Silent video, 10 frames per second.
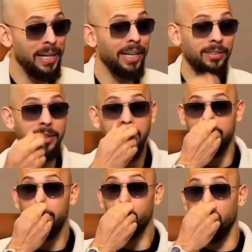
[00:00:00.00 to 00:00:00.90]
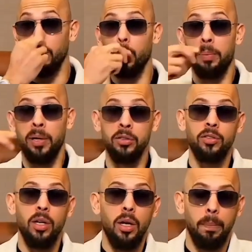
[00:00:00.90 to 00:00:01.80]
that's the thing that's interesting
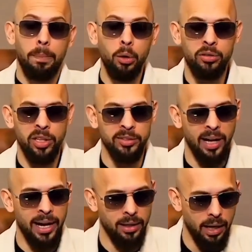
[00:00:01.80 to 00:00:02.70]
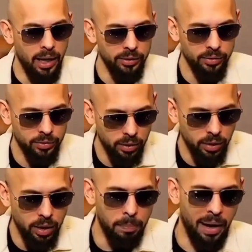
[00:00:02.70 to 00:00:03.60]
because Putin is idolized
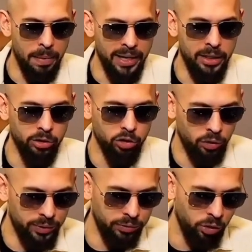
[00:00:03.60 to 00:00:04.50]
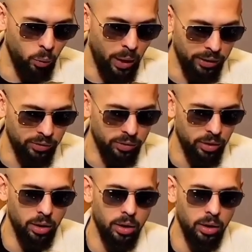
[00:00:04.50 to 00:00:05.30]
by many conservatives in the West,